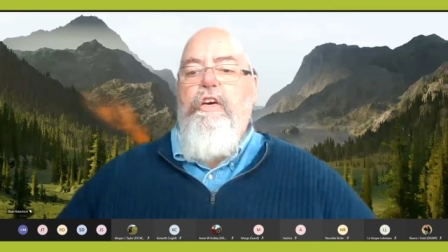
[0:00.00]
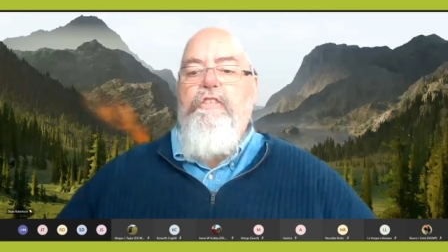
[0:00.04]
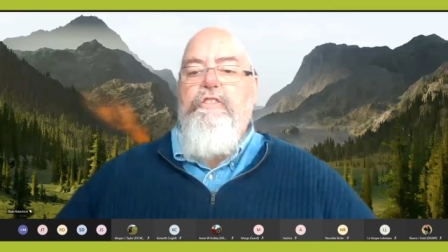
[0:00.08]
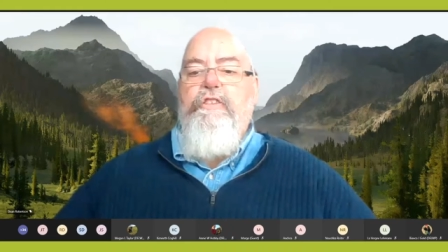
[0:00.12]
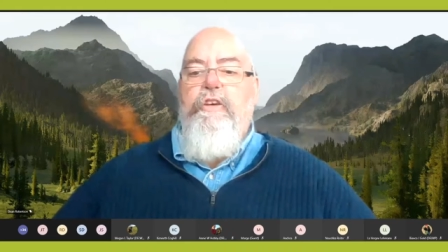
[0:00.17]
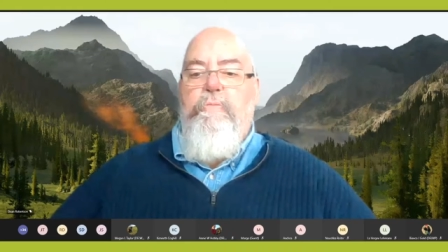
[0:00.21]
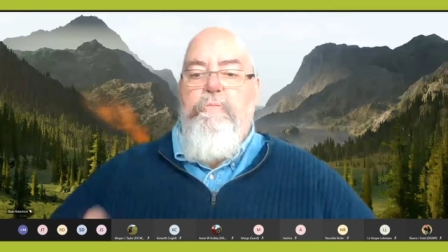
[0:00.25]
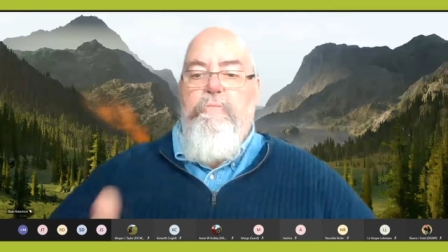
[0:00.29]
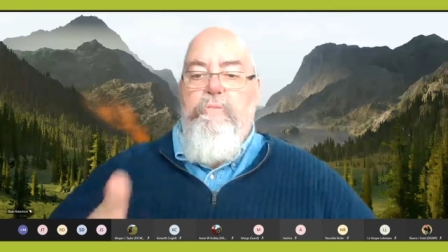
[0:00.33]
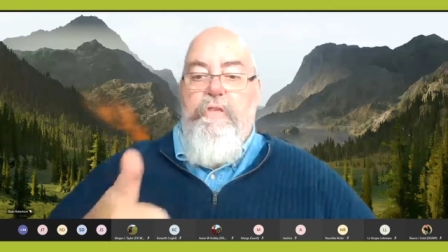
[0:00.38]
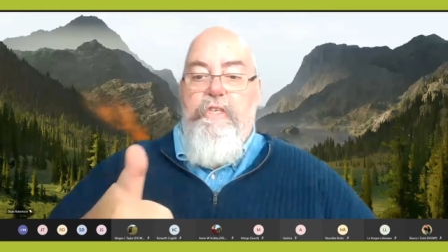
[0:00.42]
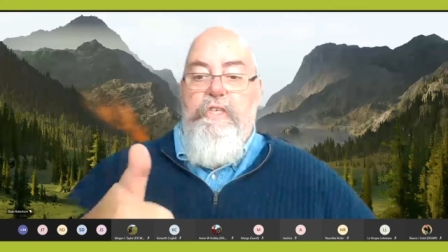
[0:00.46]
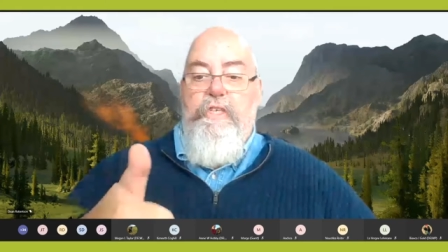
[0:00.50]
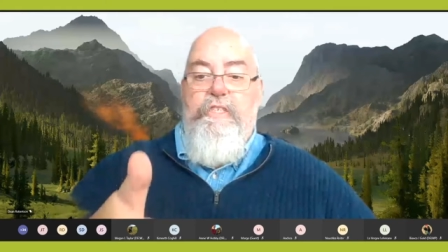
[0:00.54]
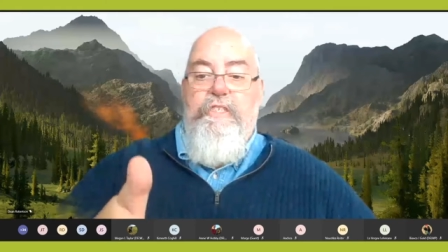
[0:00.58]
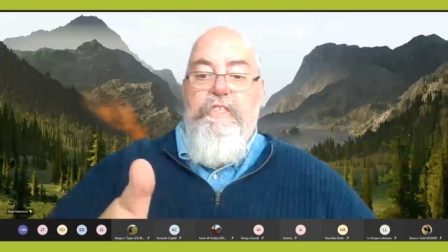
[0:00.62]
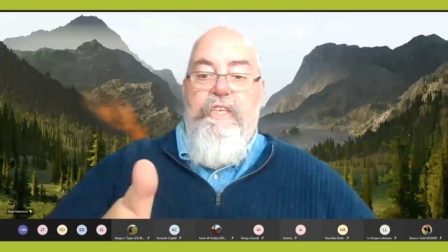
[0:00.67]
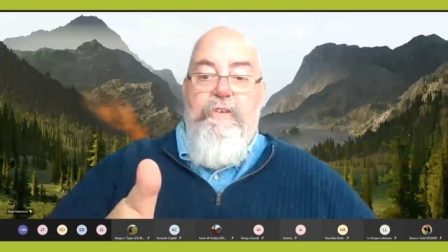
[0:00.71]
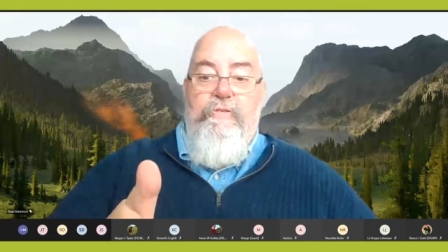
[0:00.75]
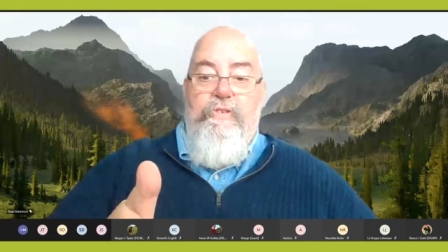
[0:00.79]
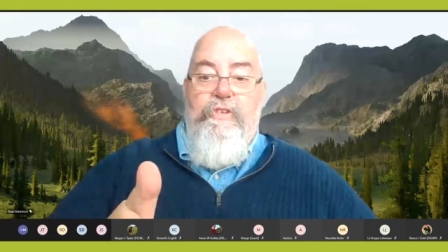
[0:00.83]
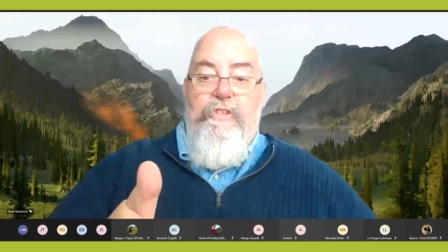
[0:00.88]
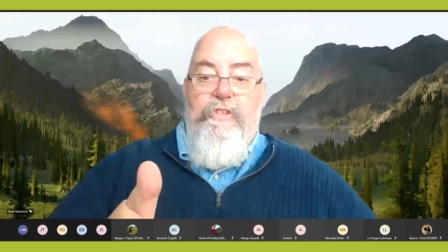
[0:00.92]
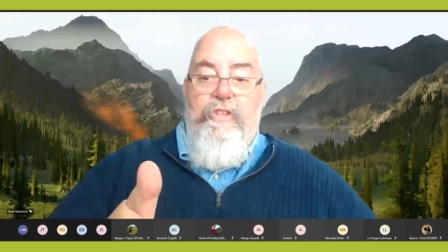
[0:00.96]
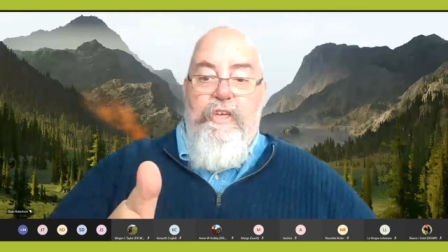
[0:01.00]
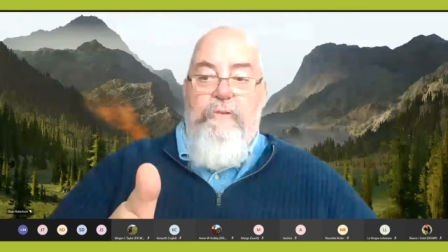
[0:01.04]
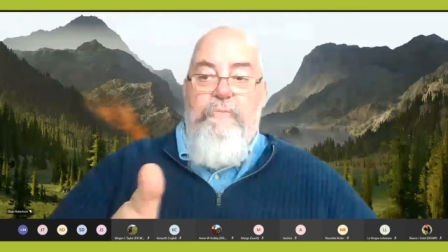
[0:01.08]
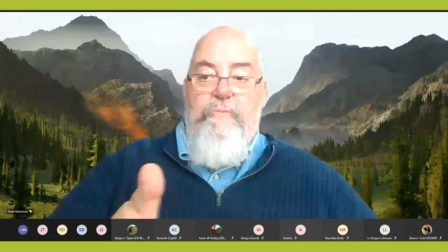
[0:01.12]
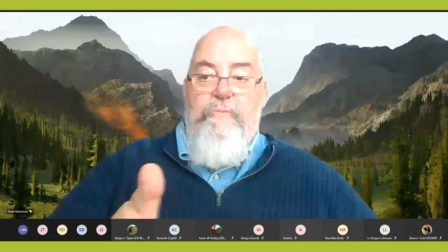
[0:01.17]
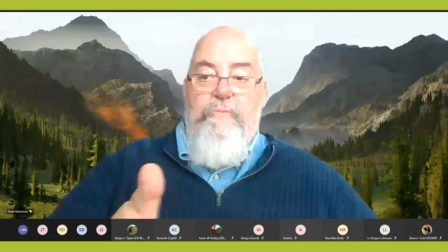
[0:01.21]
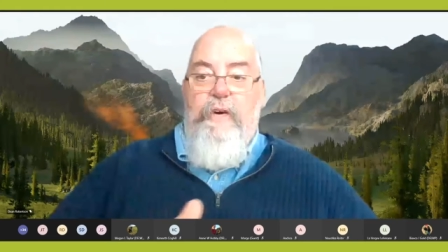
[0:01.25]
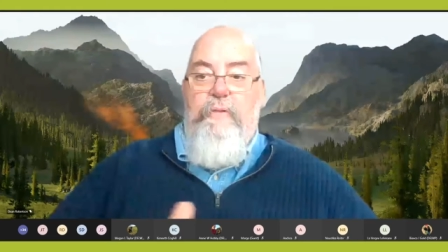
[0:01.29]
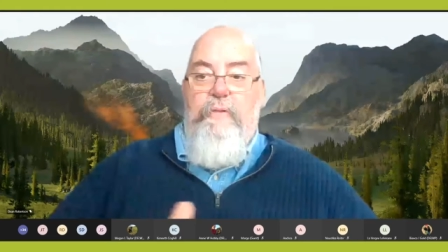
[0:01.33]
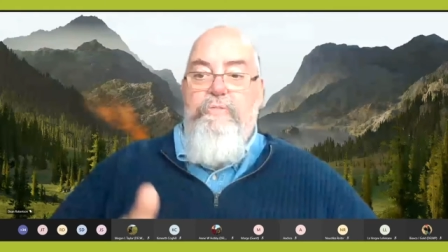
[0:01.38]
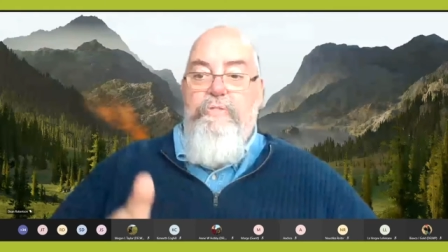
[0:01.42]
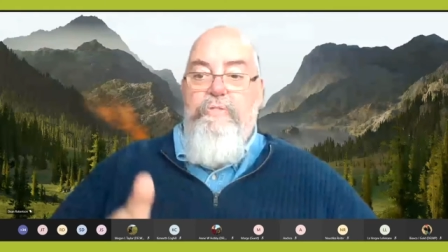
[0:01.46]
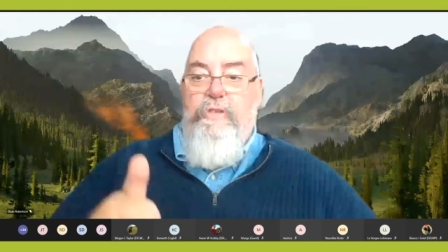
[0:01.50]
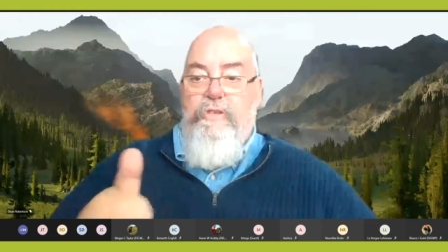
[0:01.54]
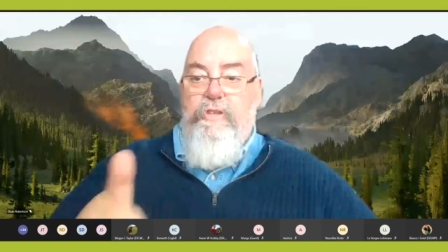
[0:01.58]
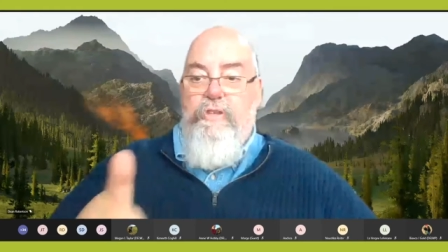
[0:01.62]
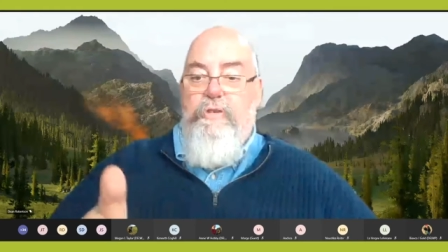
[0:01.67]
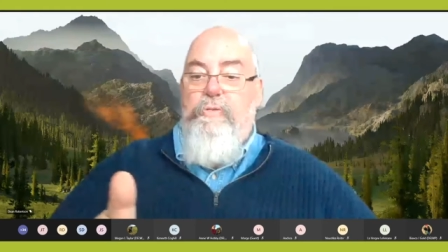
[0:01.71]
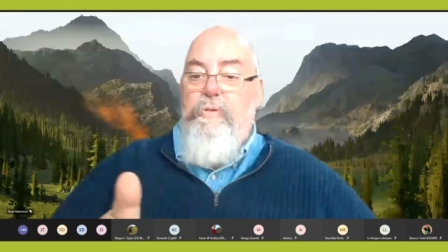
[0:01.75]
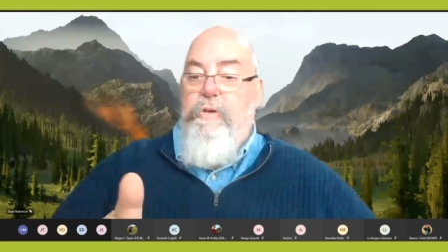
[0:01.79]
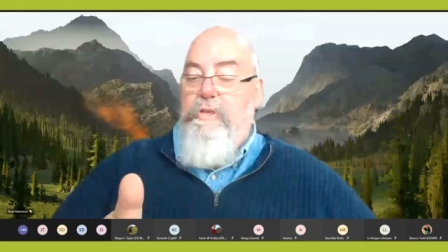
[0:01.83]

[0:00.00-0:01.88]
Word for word: So please give a thumbs up to the